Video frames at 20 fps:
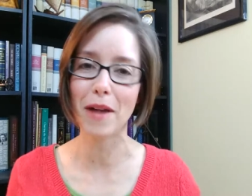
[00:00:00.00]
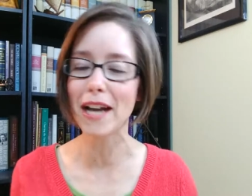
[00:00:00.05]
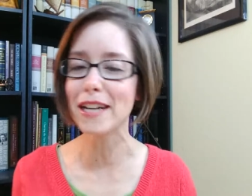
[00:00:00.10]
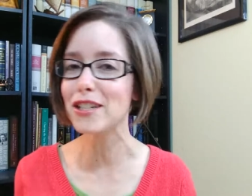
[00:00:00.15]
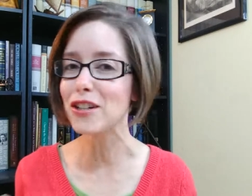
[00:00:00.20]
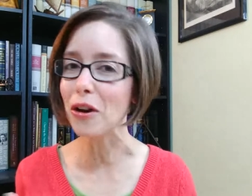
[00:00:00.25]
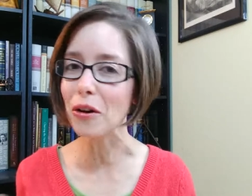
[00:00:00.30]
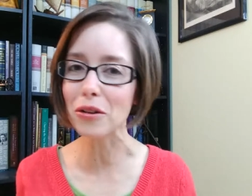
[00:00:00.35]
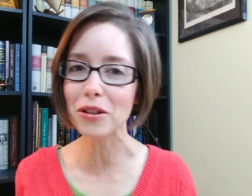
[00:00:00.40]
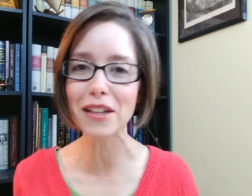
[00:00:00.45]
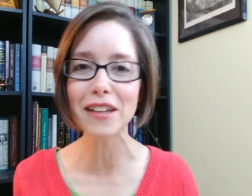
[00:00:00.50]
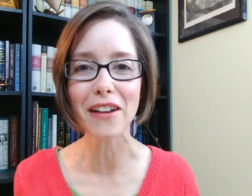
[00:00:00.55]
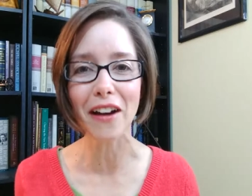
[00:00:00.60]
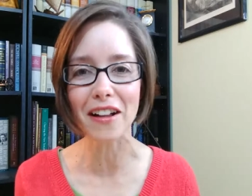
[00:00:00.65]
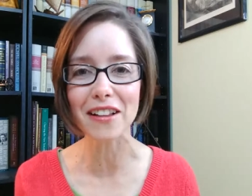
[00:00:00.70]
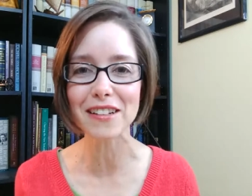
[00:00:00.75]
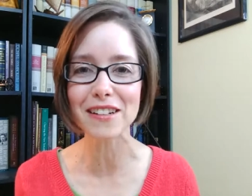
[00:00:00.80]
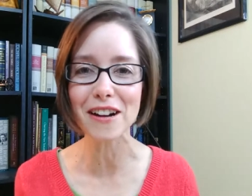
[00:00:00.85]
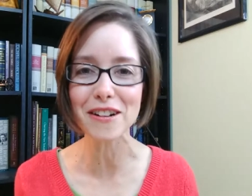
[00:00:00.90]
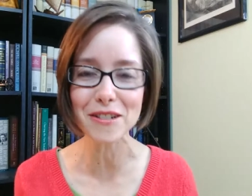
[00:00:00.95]
I totally
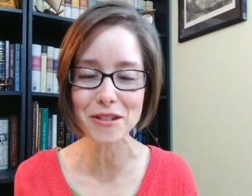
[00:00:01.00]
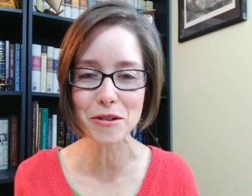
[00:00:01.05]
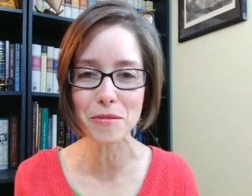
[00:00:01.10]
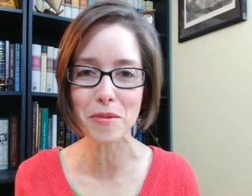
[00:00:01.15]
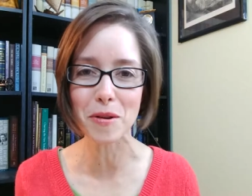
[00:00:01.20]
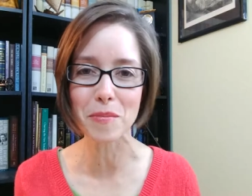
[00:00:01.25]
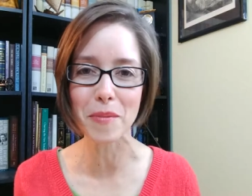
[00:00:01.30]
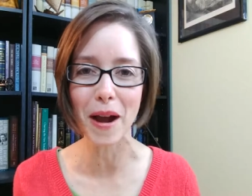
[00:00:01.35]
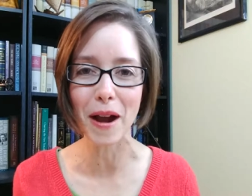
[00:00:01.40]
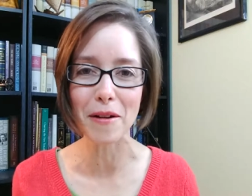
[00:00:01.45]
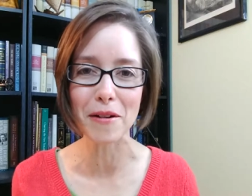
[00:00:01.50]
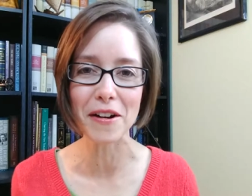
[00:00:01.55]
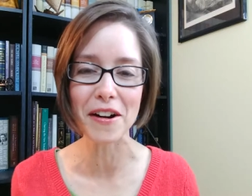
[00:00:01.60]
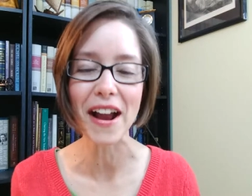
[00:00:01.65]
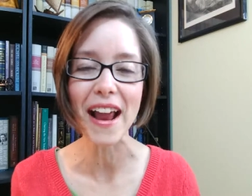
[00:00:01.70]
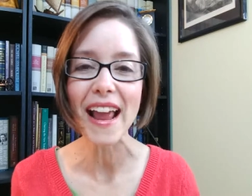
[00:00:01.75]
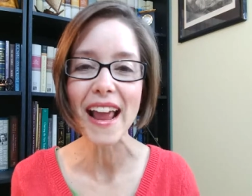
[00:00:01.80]
call it our superpower,